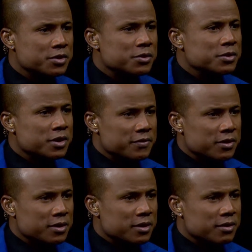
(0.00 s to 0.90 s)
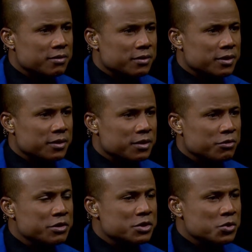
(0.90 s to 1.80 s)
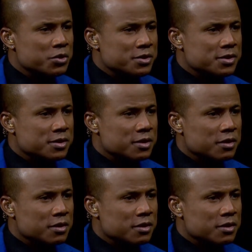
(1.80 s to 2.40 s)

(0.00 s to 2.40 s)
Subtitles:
to give it the resource,